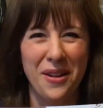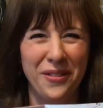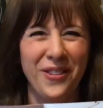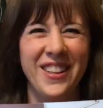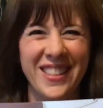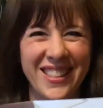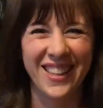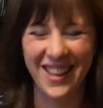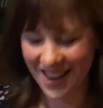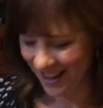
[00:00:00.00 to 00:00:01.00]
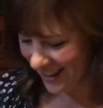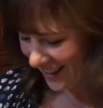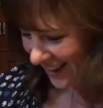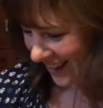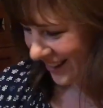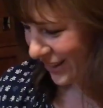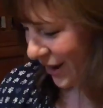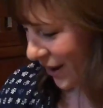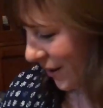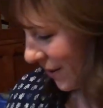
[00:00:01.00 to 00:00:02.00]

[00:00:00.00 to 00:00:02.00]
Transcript: office. So